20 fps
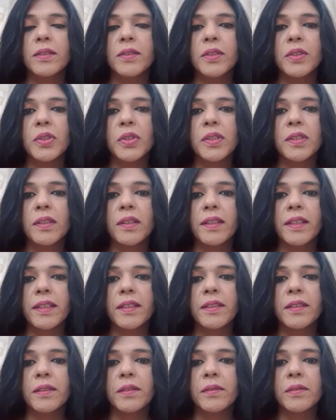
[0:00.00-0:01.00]
digital
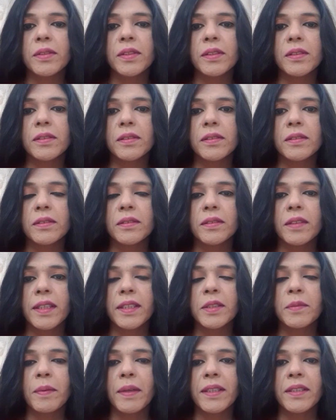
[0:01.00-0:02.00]
natives'
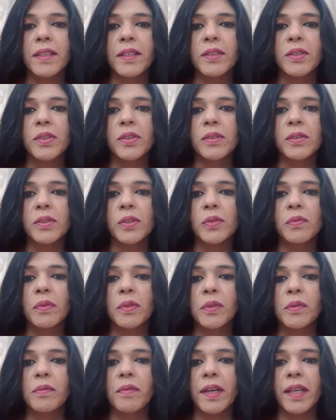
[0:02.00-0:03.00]
expectations
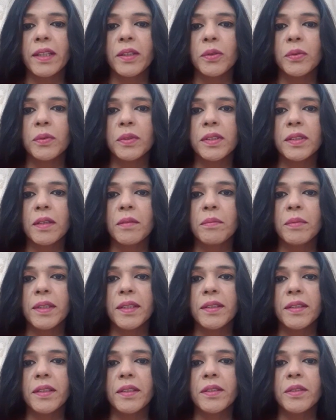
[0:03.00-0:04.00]
for the value is
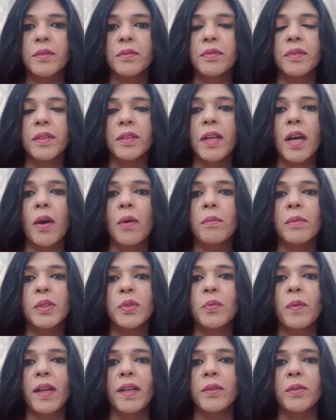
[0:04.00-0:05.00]
completely different. How
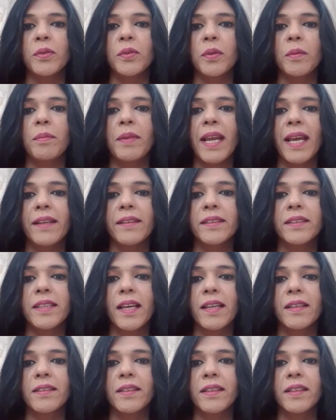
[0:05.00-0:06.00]
much value your brand is
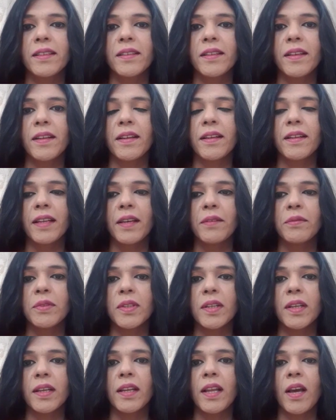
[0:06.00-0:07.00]
adding in their
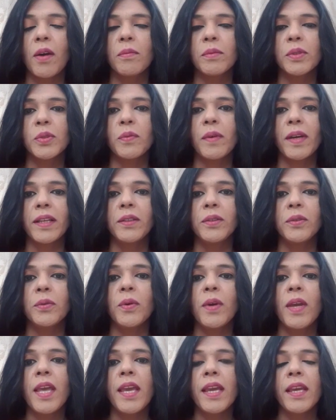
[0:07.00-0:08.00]
lifestyle, how much value,
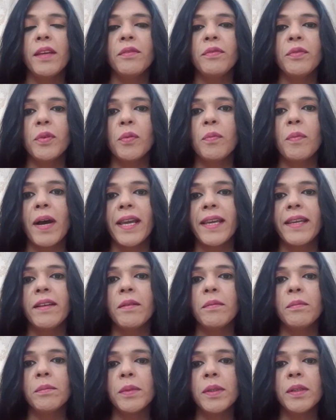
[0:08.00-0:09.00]
if you're buying
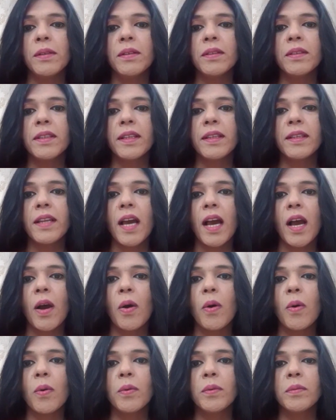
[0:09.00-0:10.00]
a mug, then
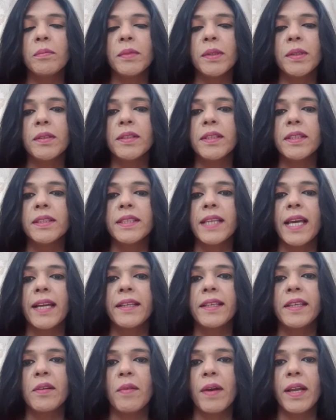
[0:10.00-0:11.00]
how mug is
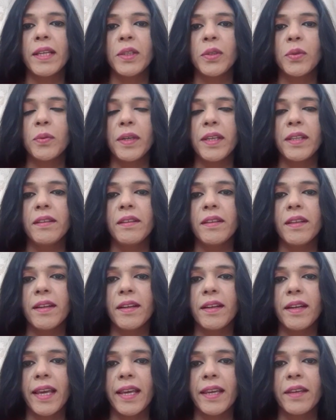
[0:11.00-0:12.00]
adding value in
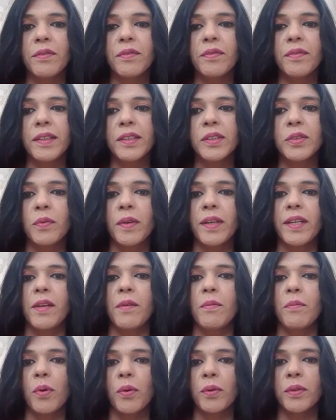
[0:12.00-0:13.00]
their life is very
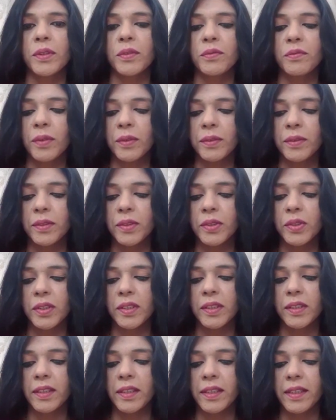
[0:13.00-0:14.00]
important for the
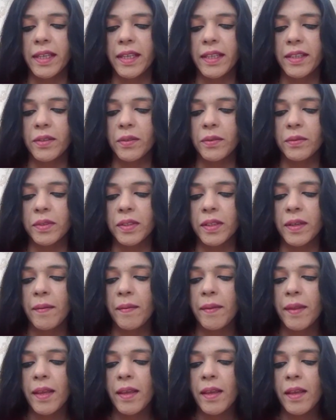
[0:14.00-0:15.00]
digital natives.
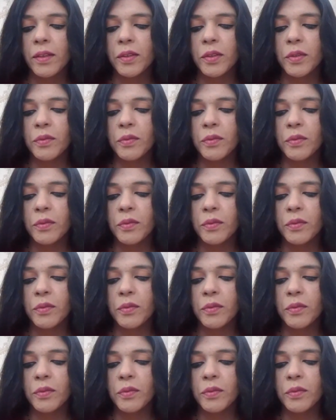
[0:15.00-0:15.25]
The